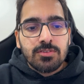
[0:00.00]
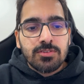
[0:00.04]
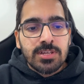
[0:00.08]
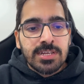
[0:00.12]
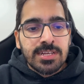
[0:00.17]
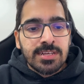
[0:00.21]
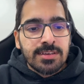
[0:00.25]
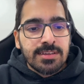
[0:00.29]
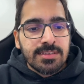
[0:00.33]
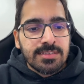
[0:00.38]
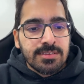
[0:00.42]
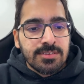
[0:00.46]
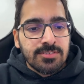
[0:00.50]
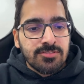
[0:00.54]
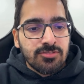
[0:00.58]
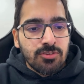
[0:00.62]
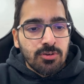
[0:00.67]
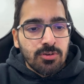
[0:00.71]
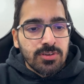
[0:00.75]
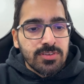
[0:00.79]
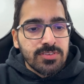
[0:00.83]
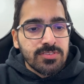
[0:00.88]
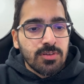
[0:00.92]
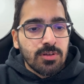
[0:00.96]
So the Ingress
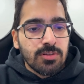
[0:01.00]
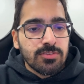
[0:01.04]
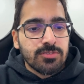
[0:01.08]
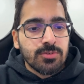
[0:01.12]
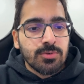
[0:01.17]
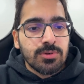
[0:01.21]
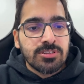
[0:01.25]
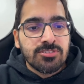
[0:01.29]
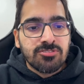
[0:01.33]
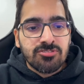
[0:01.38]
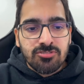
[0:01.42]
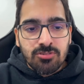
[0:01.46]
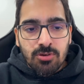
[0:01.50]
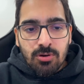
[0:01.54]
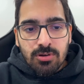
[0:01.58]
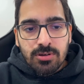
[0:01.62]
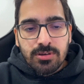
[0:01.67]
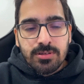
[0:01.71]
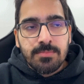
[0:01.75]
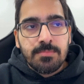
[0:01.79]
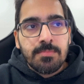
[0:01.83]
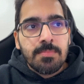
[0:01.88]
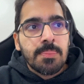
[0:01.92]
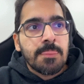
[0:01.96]
controller is also installed.
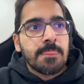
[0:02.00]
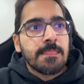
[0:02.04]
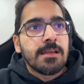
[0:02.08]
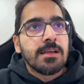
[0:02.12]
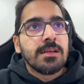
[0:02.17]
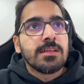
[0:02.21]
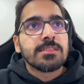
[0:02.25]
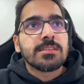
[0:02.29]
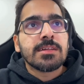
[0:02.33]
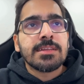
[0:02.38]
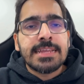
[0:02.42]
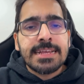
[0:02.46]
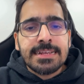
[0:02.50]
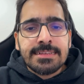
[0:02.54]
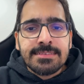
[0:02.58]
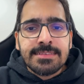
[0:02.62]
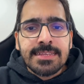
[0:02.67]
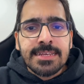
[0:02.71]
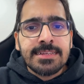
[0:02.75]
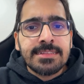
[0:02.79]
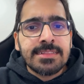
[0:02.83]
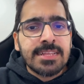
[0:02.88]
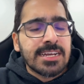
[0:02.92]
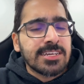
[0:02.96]
The next
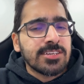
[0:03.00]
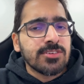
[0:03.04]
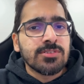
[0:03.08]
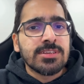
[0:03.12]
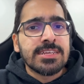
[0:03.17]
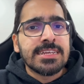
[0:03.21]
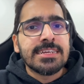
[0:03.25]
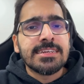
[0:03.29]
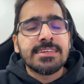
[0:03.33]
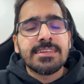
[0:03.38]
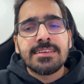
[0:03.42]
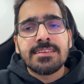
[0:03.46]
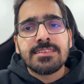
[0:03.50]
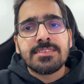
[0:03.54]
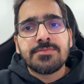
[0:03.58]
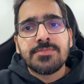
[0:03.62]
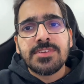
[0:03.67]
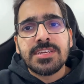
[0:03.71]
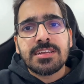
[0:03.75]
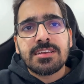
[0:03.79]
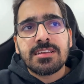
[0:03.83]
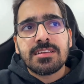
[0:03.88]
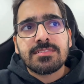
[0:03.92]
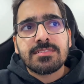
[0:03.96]
thing that you need is
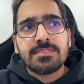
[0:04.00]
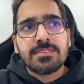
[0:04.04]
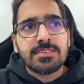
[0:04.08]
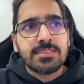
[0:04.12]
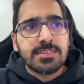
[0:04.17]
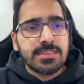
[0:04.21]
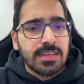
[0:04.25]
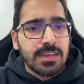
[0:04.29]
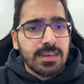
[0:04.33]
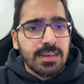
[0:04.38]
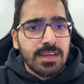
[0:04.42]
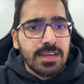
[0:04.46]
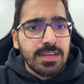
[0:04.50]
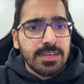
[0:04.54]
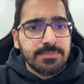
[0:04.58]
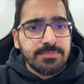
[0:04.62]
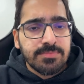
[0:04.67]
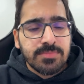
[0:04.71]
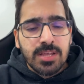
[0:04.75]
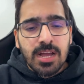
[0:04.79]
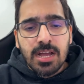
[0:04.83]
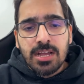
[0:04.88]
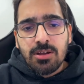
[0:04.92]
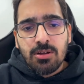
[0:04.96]
vCluster CLI.
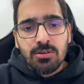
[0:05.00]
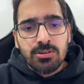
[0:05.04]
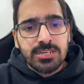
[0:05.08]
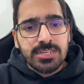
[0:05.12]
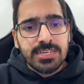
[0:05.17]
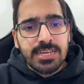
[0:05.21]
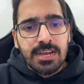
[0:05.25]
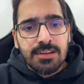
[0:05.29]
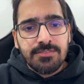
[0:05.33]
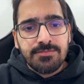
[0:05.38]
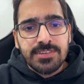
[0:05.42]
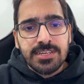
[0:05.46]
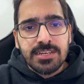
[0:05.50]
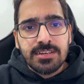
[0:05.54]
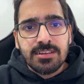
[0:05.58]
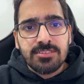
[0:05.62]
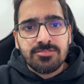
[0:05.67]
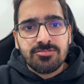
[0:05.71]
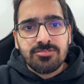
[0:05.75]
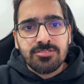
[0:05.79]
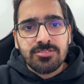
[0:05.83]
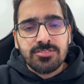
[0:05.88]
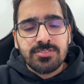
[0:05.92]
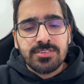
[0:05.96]
I already have
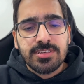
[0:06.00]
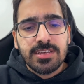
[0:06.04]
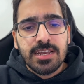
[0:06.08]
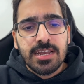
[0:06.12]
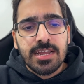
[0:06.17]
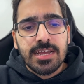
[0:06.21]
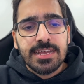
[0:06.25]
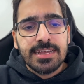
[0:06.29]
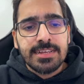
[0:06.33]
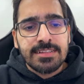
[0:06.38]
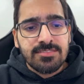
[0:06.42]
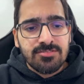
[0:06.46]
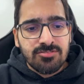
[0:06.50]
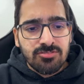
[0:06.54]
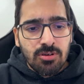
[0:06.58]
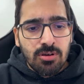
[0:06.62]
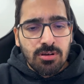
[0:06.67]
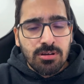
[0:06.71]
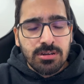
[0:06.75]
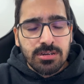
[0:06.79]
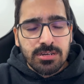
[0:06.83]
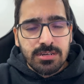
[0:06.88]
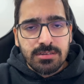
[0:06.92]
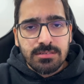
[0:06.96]
vCluster CLI
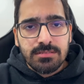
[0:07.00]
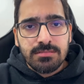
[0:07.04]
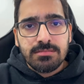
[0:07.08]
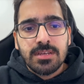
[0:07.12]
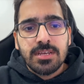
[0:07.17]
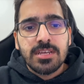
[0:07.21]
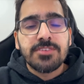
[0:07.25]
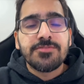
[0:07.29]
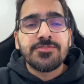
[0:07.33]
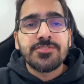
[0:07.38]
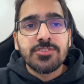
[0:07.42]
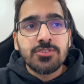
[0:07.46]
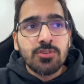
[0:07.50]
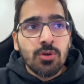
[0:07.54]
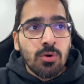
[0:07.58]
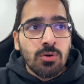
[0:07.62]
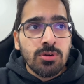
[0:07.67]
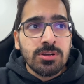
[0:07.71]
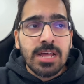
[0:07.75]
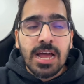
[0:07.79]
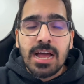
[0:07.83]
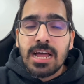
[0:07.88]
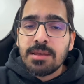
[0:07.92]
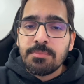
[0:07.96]
installed. If you
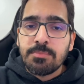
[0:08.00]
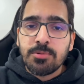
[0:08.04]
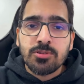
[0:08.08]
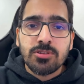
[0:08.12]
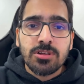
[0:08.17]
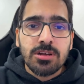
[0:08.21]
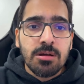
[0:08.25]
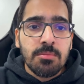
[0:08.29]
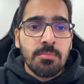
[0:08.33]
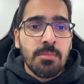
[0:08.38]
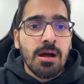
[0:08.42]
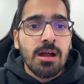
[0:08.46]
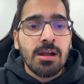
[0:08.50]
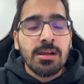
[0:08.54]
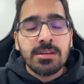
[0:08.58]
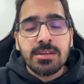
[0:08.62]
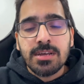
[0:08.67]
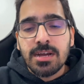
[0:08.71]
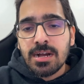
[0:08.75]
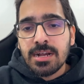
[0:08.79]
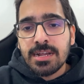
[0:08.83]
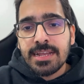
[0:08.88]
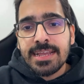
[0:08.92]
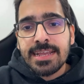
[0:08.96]
don't, I'll put the command
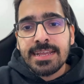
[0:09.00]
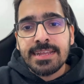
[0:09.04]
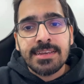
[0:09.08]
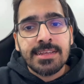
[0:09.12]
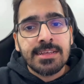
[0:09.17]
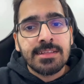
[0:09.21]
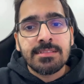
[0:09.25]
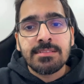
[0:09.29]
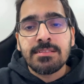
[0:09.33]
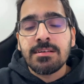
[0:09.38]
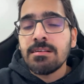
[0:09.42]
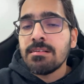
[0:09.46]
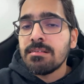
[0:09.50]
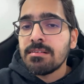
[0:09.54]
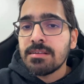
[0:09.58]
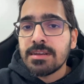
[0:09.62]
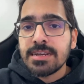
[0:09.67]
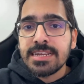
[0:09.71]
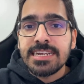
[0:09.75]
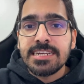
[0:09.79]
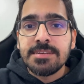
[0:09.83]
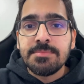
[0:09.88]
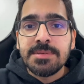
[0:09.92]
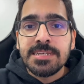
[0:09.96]
again in the
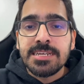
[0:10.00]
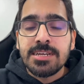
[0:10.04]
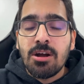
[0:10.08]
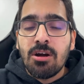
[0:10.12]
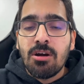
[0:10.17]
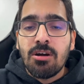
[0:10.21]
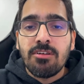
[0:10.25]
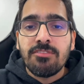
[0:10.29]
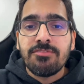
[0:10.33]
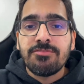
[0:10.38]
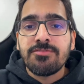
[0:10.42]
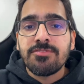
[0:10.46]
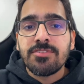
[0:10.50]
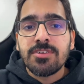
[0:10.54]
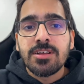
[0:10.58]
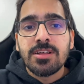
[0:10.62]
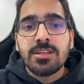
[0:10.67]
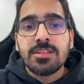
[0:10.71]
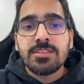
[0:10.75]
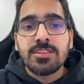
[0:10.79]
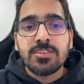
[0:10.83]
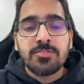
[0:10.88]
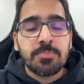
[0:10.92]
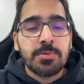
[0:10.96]
README of
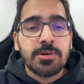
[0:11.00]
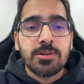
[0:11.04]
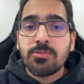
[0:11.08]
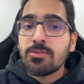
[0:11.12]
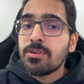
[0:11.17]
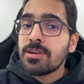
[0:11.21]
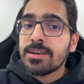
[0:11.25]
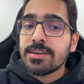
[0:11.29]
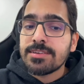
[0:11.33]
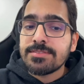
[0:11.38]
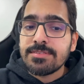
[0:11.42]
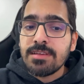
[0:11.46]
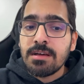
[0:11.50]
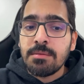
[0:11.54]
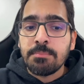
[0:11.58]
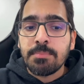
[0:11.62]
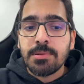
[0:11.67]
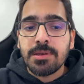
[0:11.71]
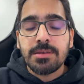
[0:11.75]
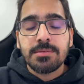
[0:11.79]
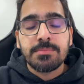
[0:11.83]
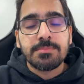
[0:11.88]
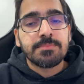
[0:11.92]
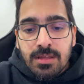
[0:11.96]
this particular
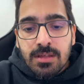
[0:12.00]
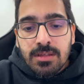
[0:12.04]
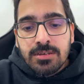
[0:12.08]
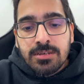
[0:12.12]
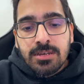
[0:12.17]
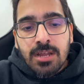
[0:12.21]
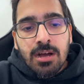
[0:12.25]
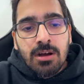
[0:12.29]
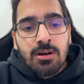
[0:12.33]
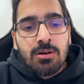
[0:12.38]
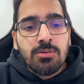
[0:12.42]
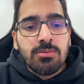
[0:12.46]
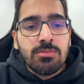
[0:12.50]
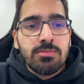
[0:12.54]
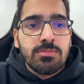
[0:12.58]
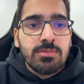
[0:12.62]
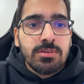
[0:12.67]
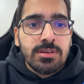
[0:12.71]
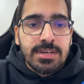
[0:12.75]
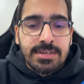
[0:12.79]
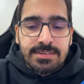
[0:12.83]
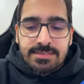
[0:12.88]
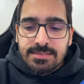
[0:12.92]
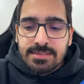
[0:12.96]
example. Now
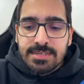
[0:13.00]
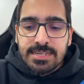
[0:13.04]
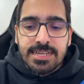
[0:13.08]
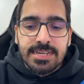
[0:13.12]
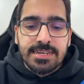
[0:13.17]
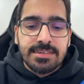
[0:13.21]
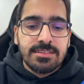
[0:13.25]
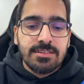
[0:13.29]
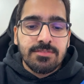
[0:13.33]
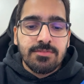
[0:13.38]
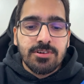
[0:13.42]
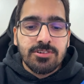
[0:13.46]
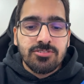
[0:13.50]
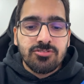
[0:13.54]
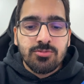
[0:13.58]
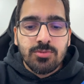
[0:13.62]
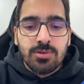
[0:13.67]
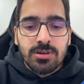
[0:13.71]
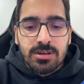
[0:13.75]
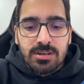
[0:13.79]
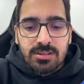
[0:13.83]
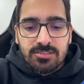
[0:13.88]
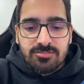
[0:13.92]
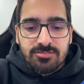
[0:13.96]
let's create the
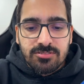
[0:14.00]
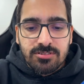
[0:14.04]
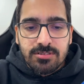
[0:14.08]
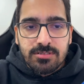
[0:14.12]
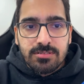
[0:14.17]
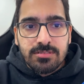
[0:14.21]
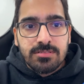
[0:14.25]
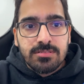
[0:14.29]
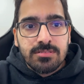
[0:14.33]
virtual cluster.